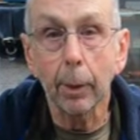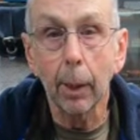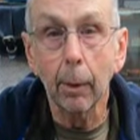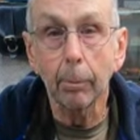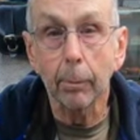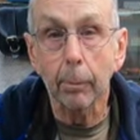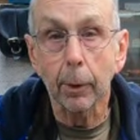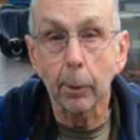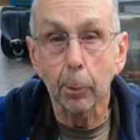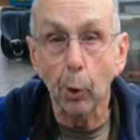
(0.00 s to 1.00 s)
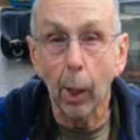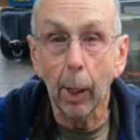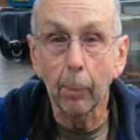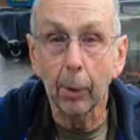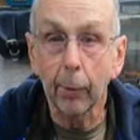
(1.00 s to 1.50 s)
up and subscribe
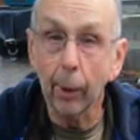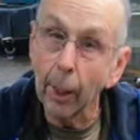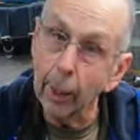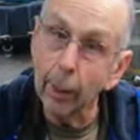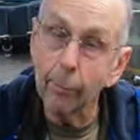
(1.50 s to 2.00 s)
if you like.